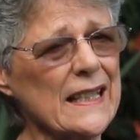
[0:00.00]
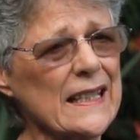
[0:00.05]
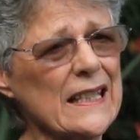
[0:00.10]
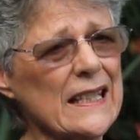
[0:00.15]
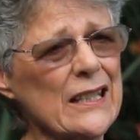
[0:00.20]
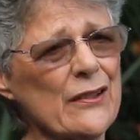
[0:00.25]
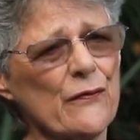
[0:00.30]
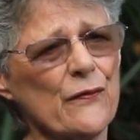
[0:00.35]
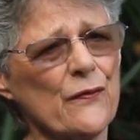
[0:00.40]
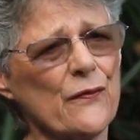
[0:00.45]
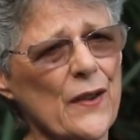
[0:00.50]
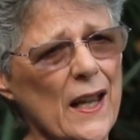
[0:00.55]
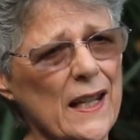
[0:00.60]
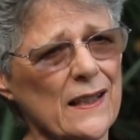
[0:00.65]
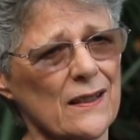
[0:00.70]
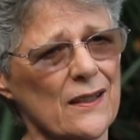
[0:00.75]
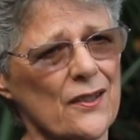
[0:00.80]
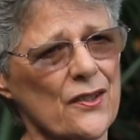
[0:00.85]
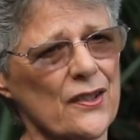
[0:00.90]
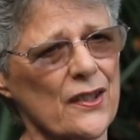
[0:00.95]
in
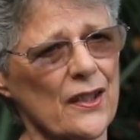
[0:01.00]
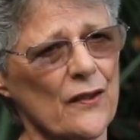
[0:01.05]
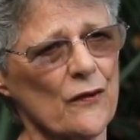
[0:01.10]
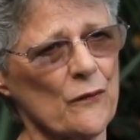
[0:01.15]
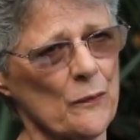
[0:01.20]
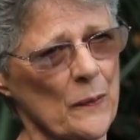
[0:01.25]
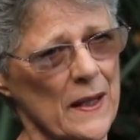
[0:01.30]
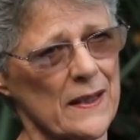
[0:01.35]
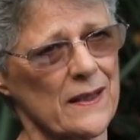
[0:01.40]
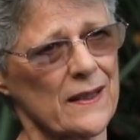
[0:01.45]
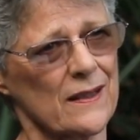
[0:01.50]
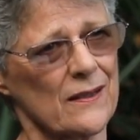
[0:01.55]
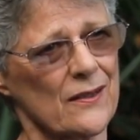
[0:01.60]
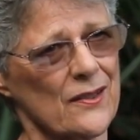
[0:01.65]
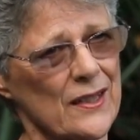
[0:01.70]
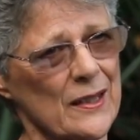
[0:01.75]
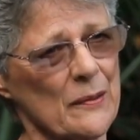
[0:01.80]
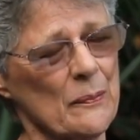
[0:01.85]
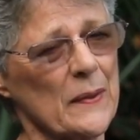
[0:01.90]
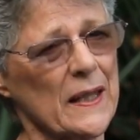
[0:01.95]
defense of Pascal
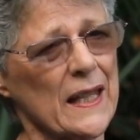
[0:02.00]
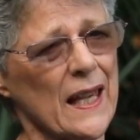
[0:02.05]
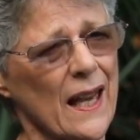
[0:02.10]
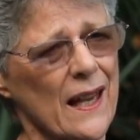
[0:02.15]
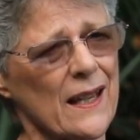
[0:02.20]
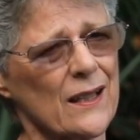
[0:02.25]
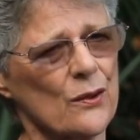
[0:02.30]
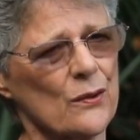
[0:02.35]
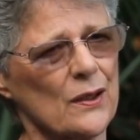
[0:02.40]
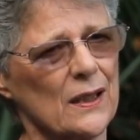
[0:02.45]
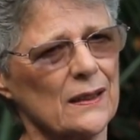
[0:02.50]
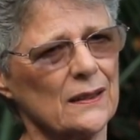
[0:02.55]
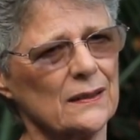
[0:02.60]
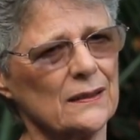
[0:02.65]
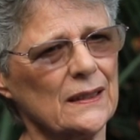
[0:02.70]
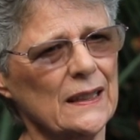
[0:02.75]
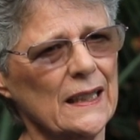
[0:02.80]
Simbikangwa.